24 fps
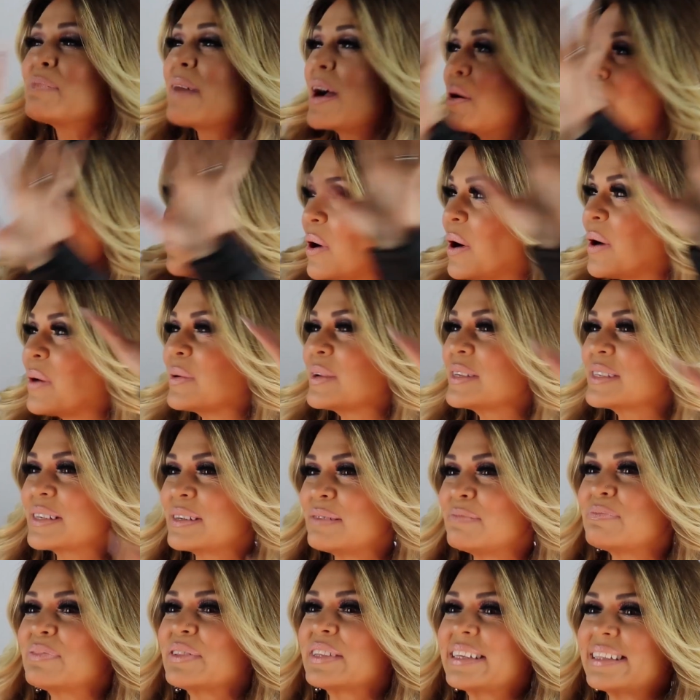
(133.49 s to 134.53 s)
my wall was
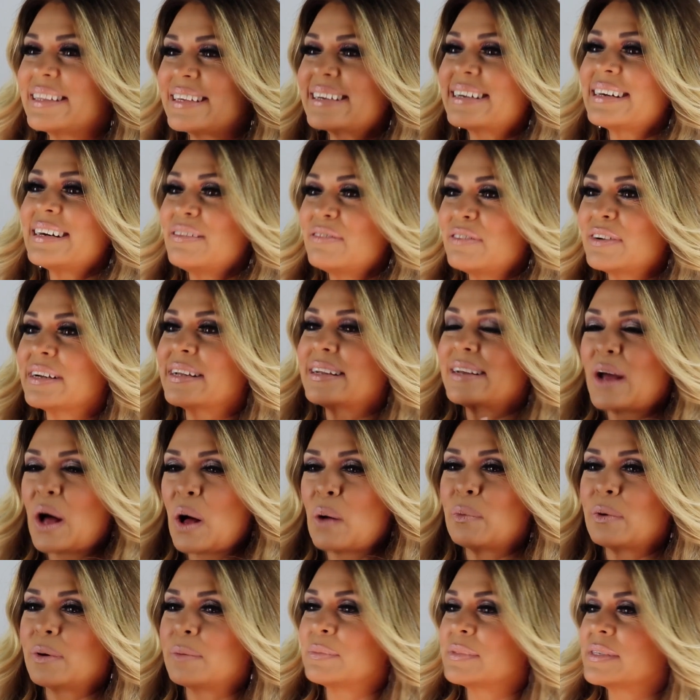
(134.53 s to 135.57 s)
completely covered in
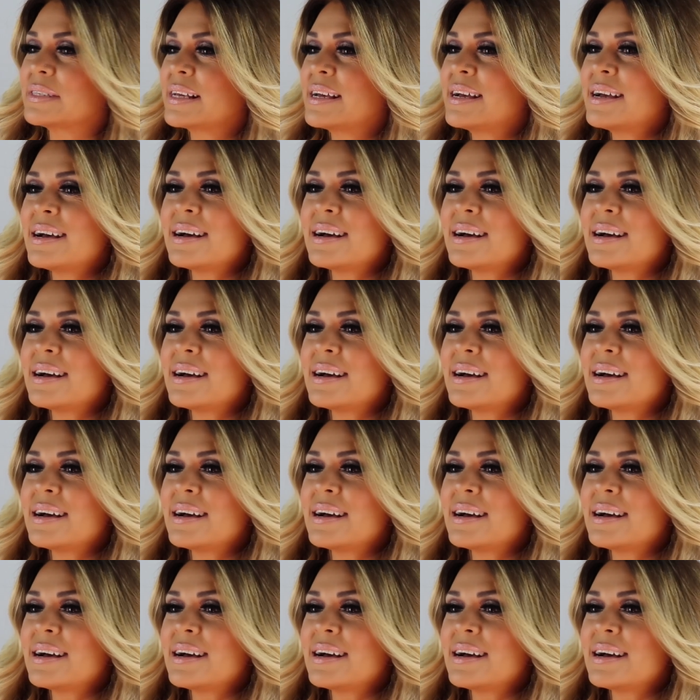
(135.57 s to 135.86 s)
albums.